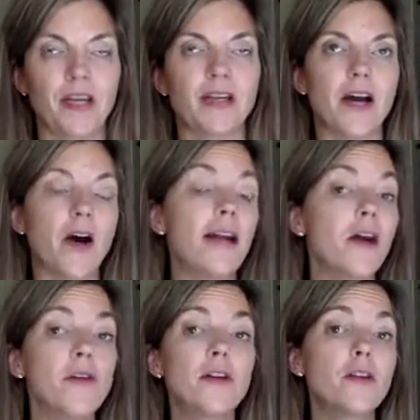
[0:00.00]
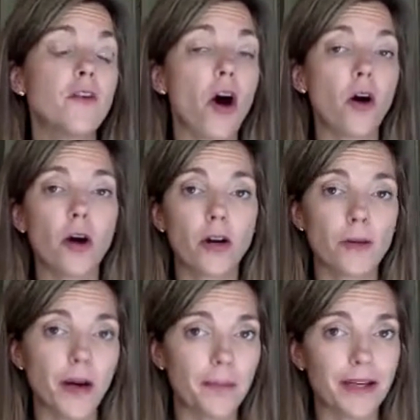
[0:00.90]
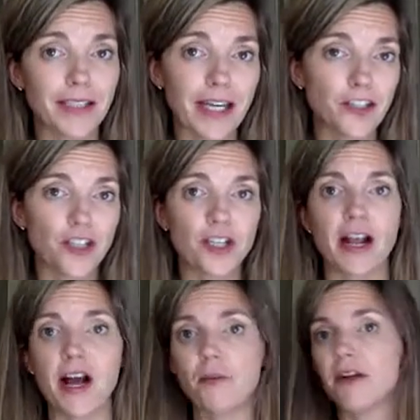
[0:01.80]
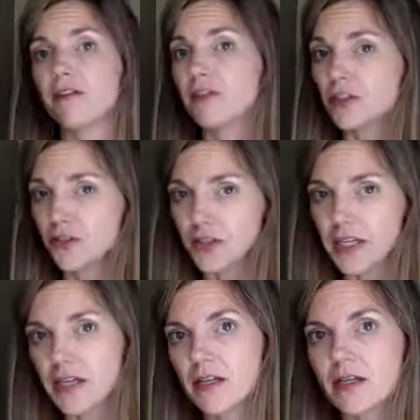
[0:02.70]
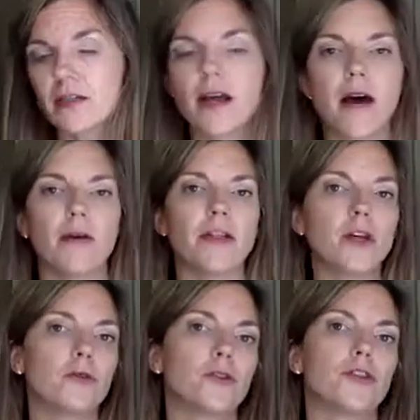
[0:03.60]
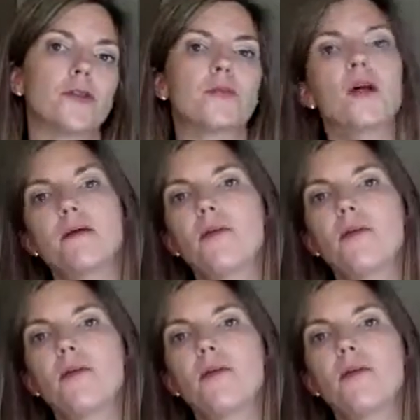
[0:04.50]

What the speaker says: Now, I know that you've all heard about meditation and how beneficial it is and how it lowers your blood